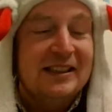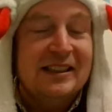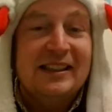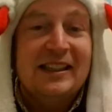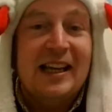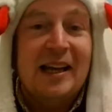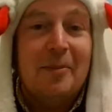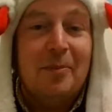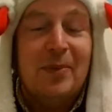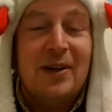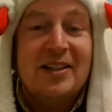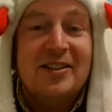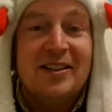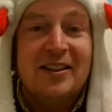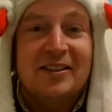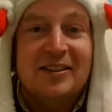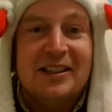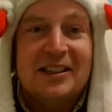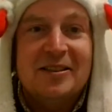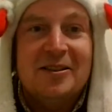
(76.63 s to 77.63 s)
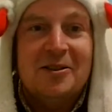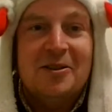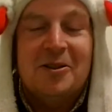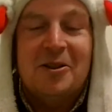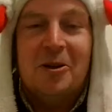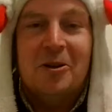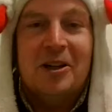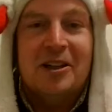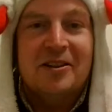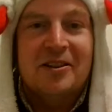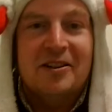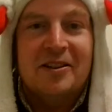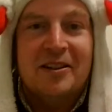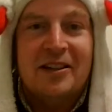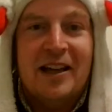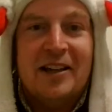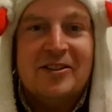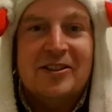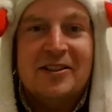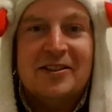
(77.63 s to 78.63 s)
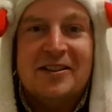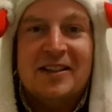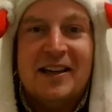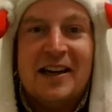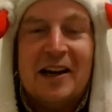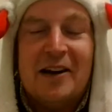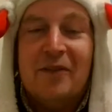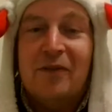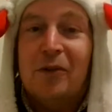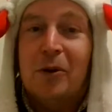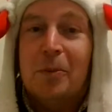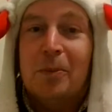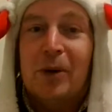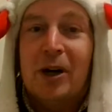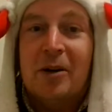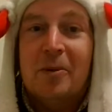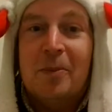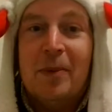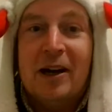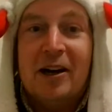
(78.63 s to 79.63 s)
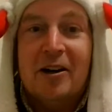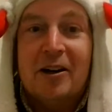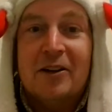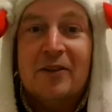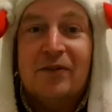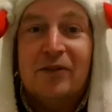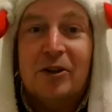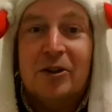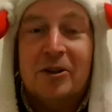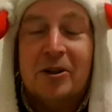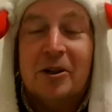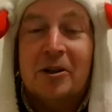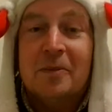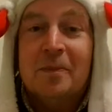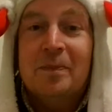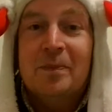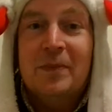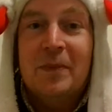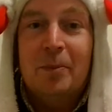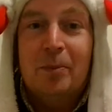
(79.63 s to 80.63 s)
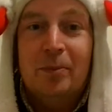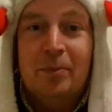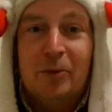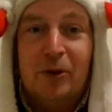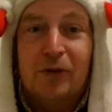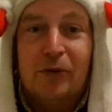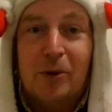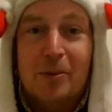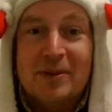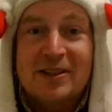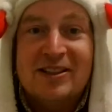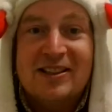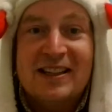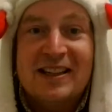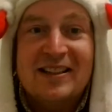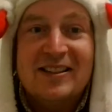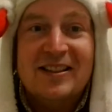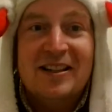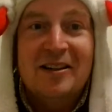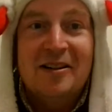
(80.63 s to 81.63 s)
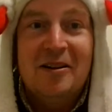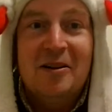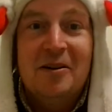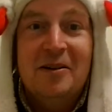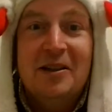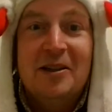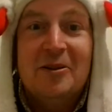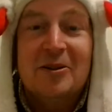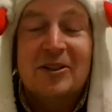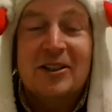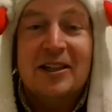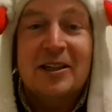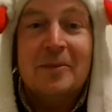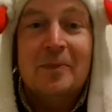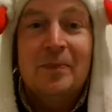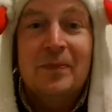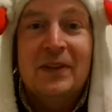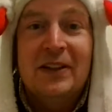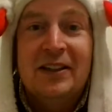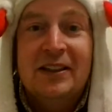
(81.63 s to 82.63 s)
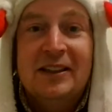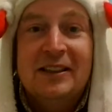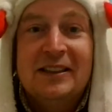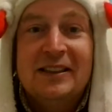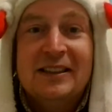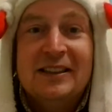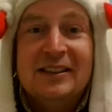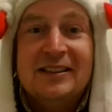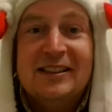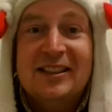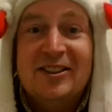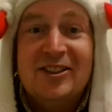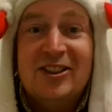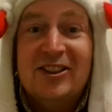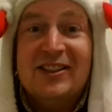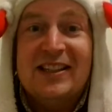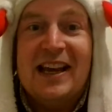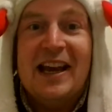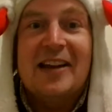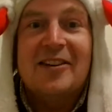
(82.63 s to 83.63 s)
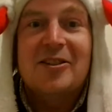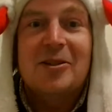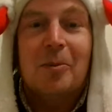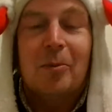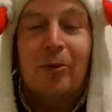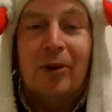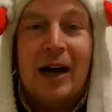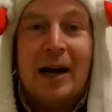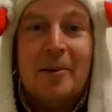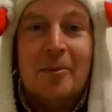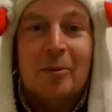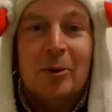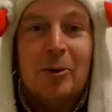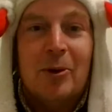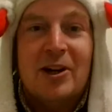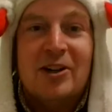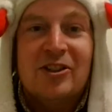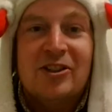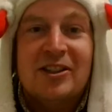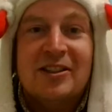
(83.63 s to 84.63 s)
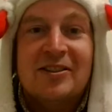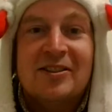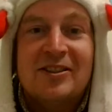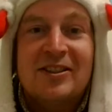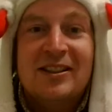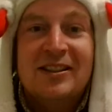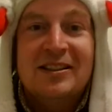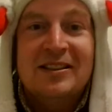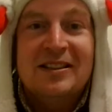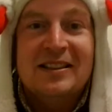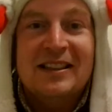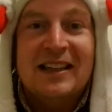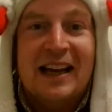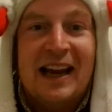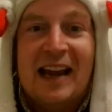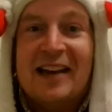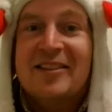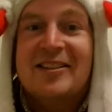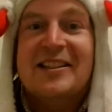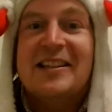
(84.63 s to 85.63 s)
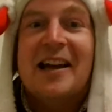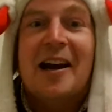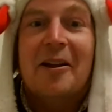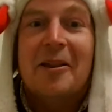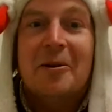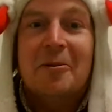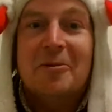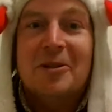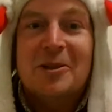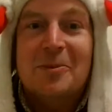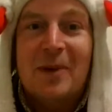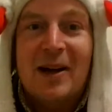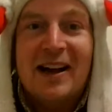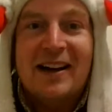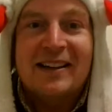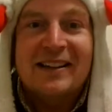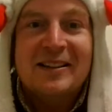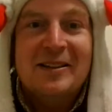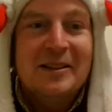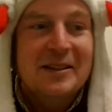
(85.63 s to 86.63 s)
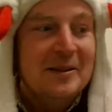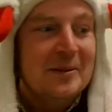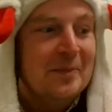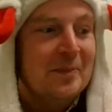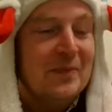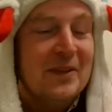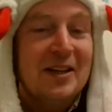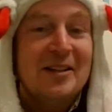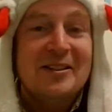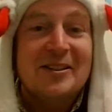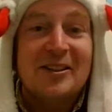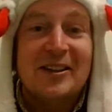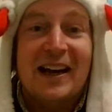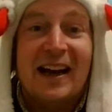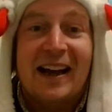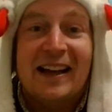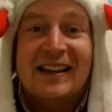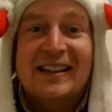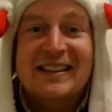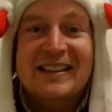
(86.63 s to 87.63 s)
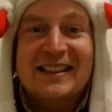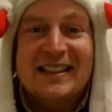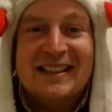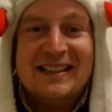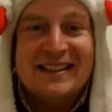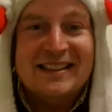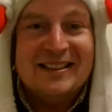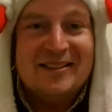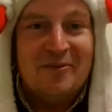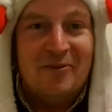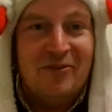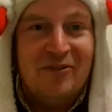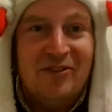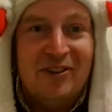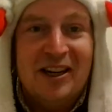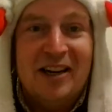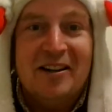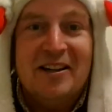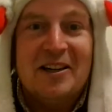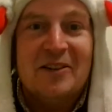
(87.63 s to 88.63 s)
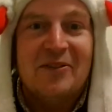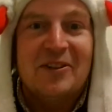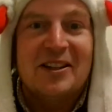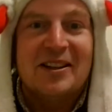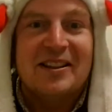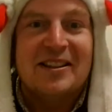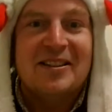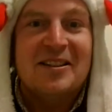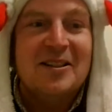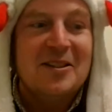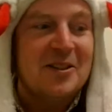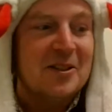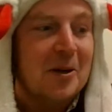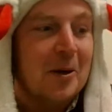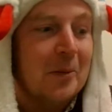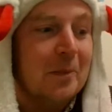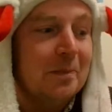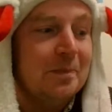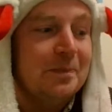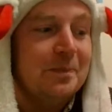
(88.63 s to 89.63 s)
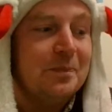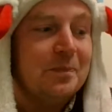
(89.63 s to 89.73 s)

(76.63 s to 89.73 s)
that basically during the lesson today for preparing for their performance test, he was like, let's just add some random questions and see how they respond. So yeah, very different. So